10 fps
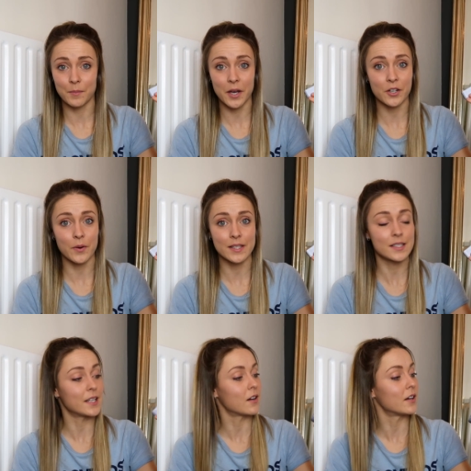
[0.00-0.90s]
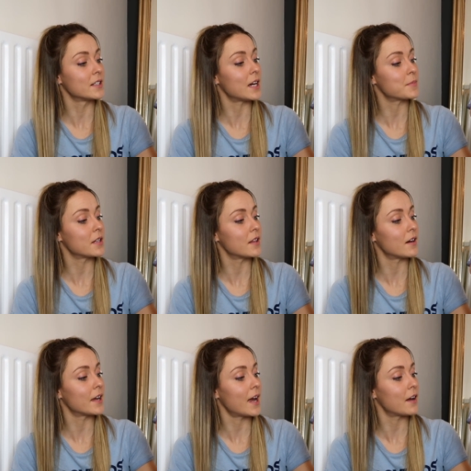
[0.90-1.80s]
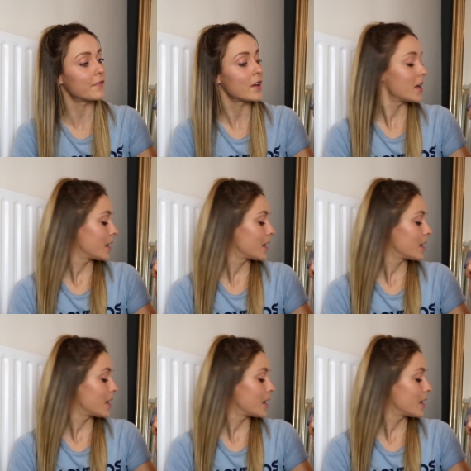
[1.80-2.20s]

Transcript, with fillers: micro SD card adapter that I have